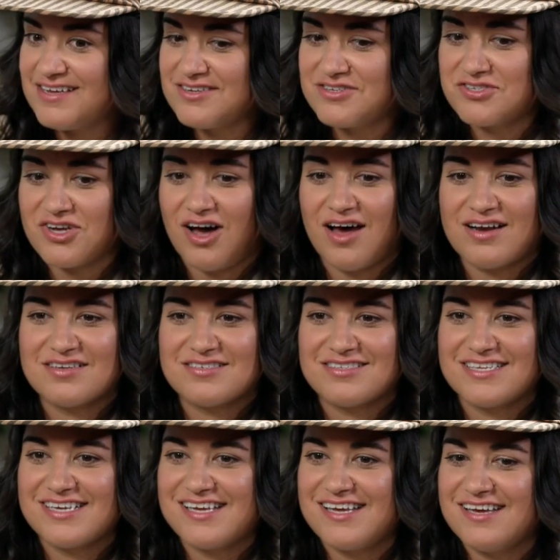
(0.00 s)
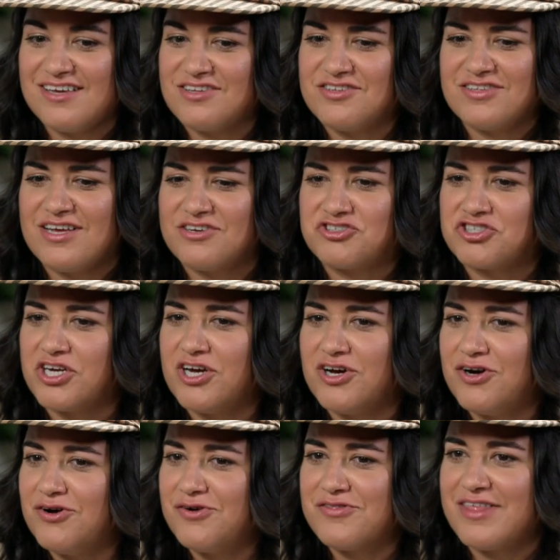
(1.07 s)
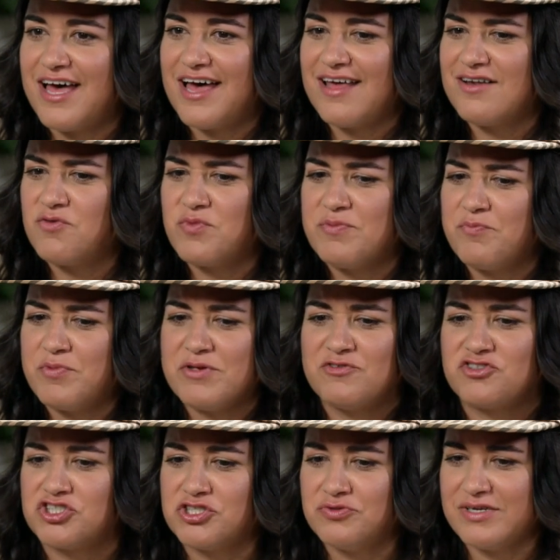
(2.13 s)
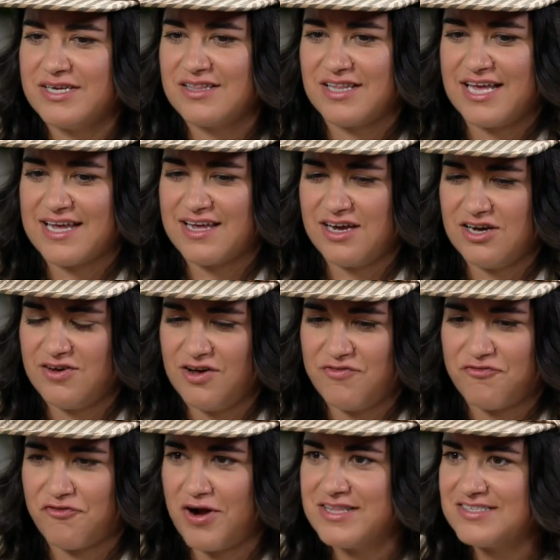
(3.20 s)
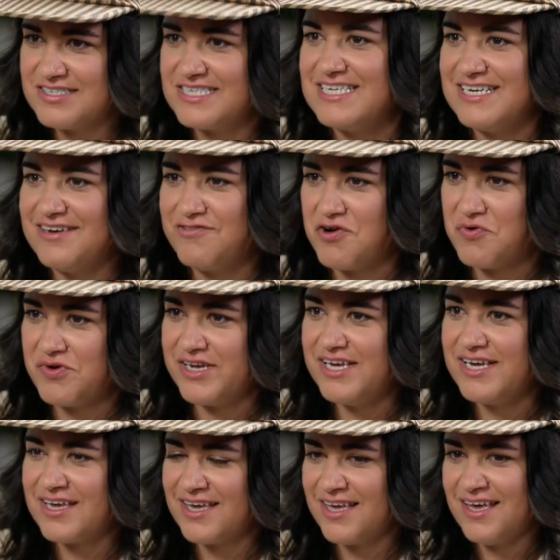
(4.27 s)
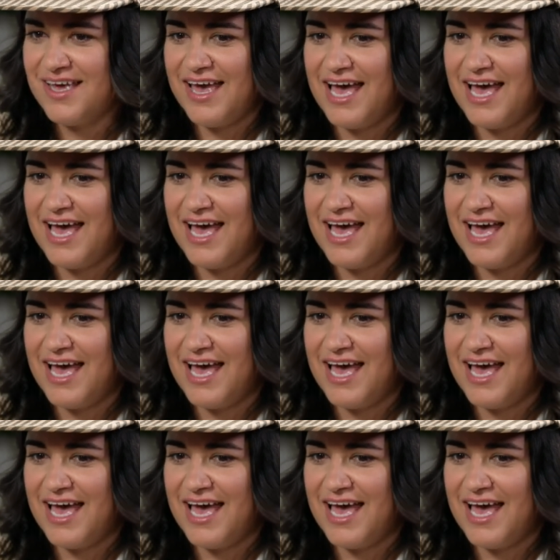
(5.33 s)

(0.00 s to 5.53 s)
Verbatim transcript: is honestly a show that we, we shoot in like a, a frenzy of a week,